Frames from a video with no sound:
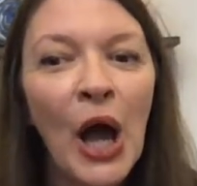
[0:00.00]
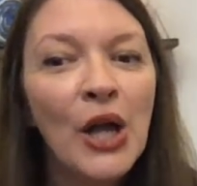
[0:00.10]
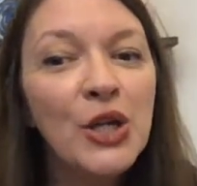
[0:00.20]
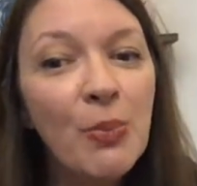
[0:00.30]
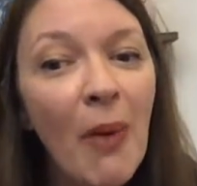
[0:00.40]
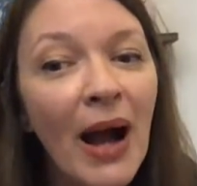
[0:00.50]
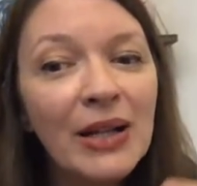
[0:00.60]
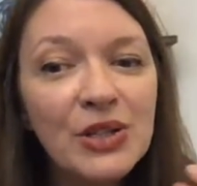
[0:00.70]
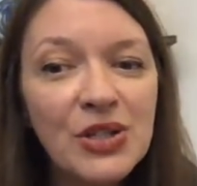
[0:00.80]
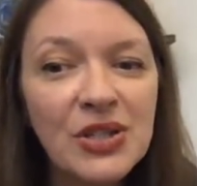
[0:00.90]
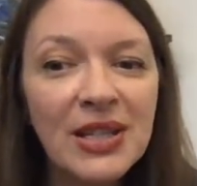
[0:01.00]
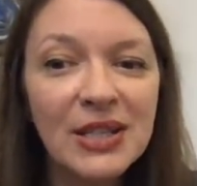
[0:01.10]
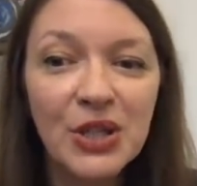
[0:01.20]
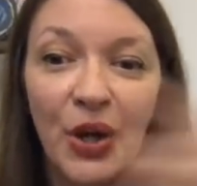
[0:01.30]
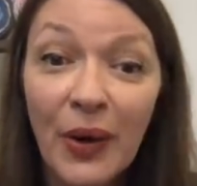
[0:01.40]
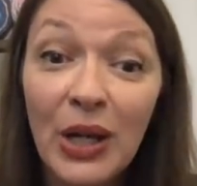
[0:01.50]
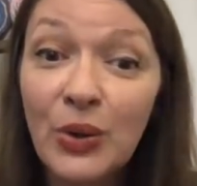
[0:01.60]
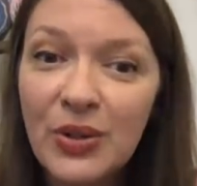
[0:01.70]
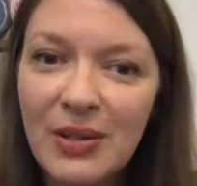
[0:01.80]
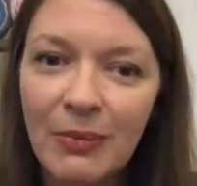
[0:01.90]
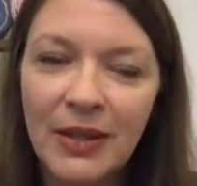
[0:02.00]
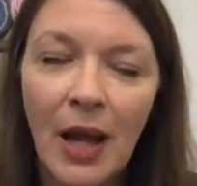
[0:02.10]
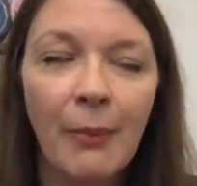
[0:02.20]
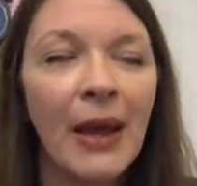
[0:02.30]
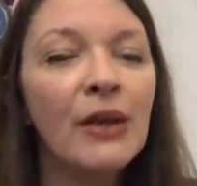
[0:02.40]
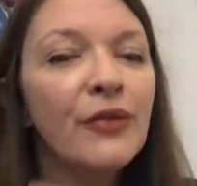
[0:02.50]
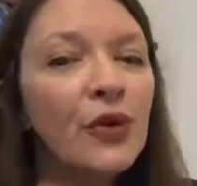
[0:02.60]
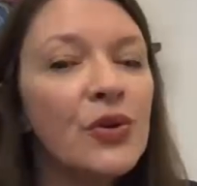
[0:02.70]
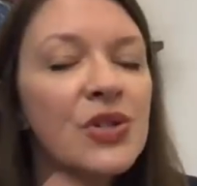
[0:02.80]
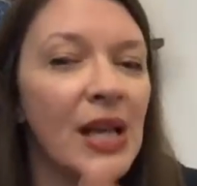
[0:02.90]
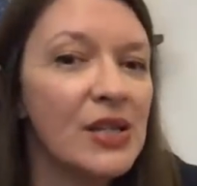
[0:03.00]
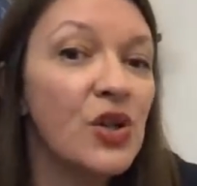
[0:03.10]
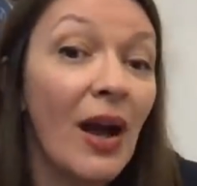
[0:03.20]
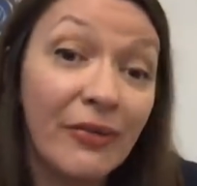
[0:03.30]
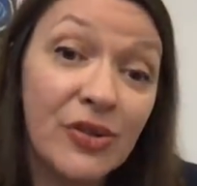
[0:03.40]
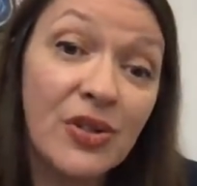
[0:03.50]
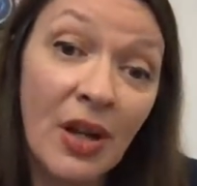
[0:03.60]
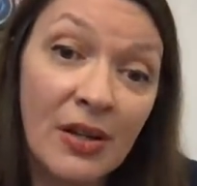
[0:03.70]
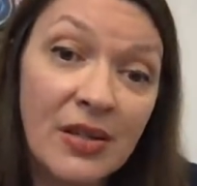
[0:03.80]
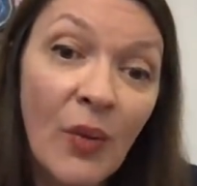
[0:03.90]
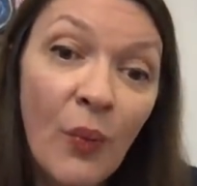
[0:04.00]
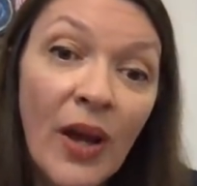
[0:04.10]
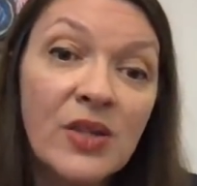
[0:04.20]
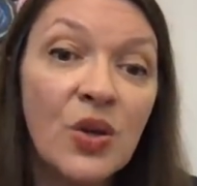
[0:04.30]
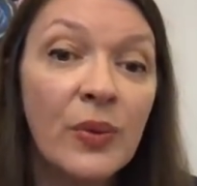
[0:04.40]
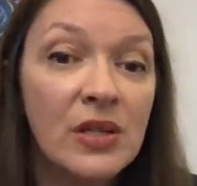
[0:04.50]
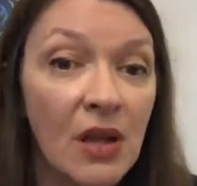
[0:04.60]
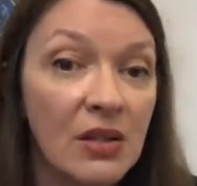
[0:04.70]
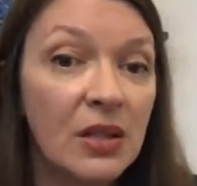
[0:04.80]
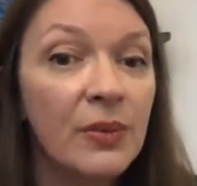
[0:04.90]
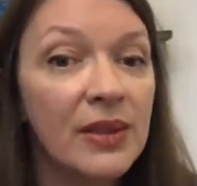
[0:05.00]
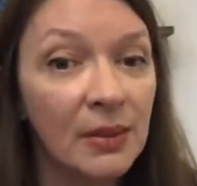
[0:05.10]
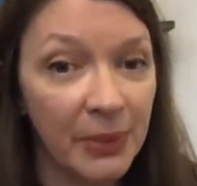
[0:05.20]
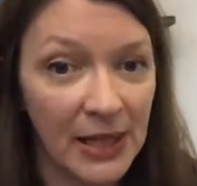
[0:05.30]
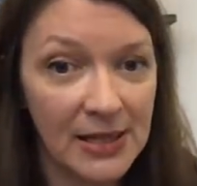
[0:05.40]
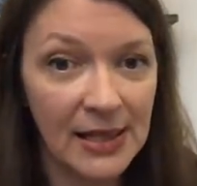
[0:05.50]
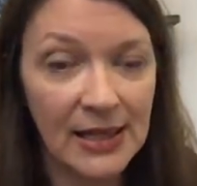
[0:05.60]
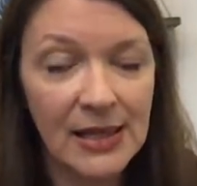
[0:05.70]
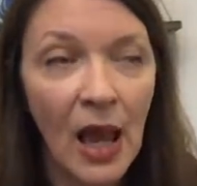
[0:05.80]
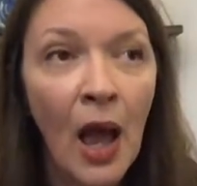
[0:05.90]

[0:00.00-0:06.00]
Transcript: you might just need to go and look something up. And of course, yes, you have to start somewhere. So we're starting with the basics.